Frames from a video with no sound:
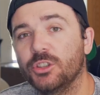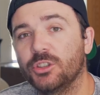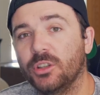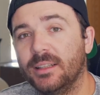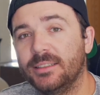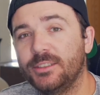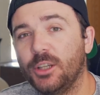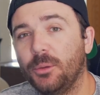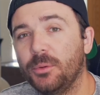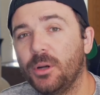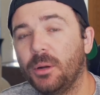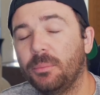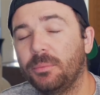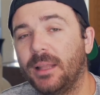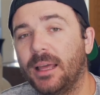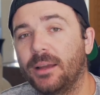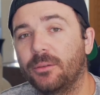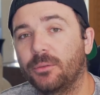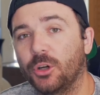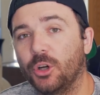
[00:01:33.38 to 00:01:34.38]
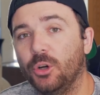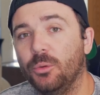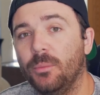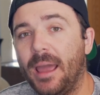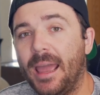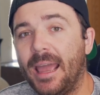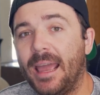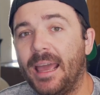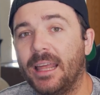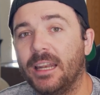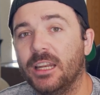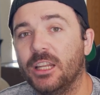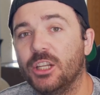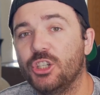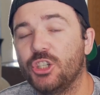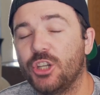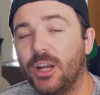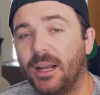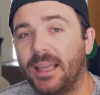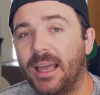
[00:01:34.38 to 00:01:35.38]
So let's open up Lightroom and
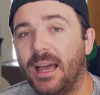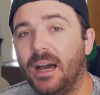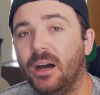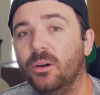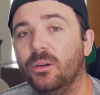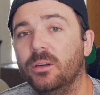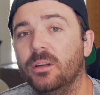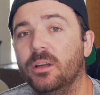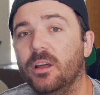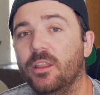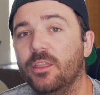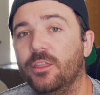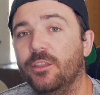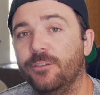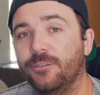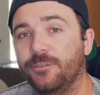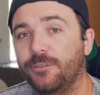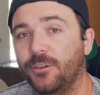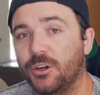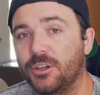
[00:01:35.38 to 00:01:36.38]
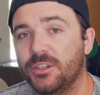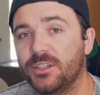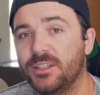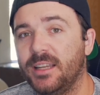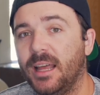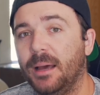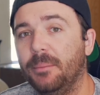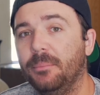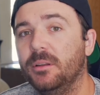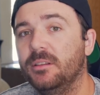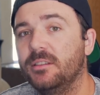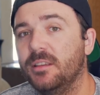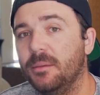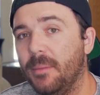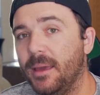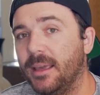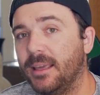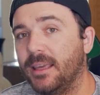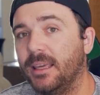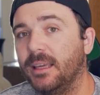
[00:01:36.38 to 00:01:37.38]
check out the first step to
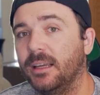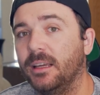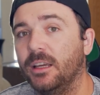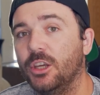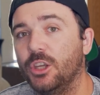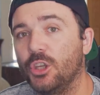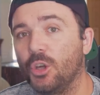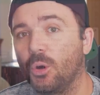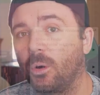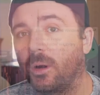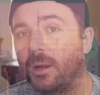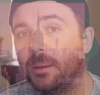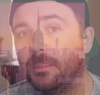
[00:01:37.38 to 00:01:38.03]
making your